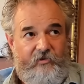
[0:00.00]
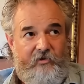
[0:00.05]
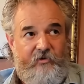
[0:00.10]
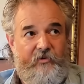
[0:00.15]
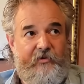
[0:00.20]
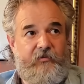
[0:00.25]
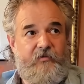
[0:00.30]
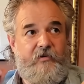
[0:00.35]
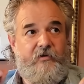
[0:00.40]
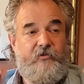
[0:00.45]
of the
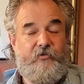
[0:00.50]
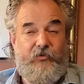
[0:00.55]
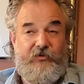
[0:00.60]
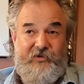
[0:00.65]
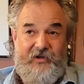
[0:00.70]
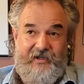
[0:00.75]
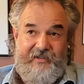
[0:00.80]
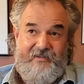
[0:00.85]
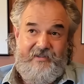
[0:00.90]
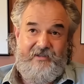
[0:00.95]
universe,
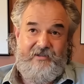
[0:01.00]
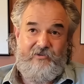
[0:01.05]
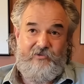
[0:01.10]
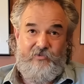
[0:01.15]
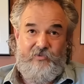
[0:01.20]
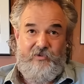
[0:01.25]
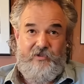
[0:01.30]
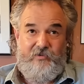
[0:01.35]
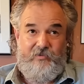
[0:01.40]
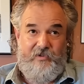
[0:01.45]
which I think is
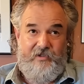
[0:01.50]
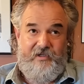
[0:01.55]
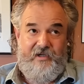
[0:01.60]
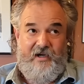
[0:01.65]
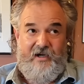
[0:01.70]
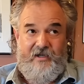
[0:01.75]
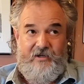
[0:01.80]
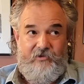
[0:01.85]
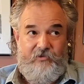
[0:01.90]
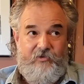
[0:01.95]
really what
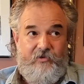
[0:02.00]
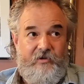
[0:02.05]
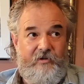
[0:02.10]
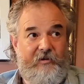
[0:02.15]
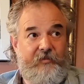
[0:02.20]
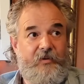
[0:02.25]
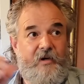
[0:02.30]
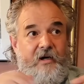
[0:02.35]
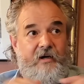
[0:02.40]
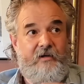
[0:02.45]
God is
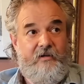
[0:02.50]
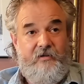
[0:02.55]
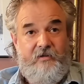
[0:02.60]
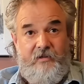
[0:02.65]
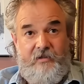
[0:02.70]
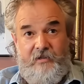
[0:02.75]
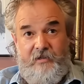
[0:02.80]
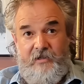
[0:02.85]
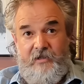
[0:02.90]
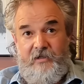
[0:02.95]
all about.
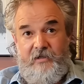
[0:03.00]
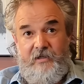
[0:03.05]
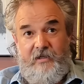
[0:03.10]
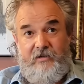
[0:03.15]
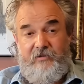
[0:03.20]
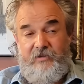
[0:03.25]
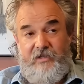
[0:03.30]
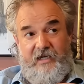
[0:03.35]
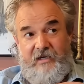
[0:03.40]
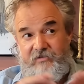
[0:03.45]

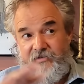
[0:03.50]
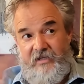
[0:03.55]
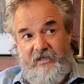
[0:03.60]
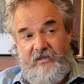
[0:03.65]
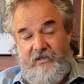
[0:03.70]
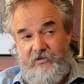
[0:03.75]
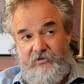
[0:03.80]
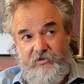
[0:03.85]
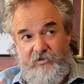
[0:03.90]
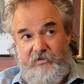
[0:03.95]
I don't think it has
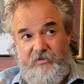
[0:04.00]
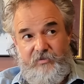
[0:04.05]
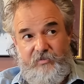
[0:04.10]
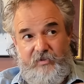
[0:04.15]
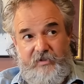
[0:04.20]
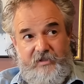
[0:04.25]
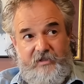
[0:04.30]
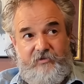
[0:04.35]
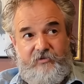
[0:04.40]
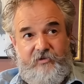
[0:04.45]
anything to do with
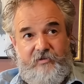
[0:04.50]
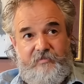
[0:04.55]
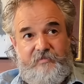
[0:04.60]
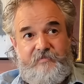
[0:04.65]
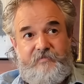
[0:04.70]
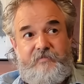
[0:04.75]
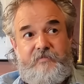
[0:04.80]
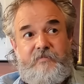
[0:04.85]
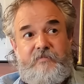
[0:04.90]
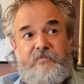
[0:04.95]
religion.
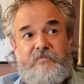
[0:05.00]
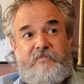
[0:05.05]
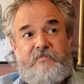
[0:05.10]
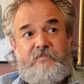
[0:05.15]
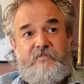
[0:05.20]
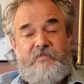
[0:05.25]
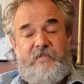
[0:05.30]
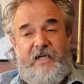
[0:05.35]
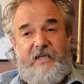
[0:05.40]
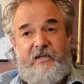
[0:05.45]

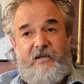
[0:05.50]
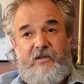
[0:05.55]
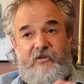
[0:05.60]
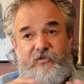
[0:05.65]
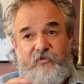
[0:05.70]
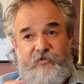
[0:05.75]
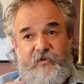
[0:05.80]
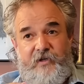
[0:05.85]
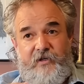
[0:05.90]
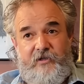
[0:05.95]
And in
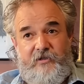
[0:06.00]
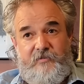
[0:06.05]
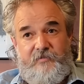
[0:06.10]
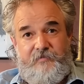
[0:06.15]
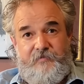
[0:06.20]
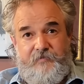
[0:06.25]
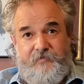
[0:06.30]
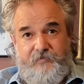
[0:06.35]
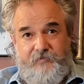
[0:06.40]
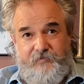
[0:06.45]
this
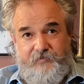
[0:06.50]
film,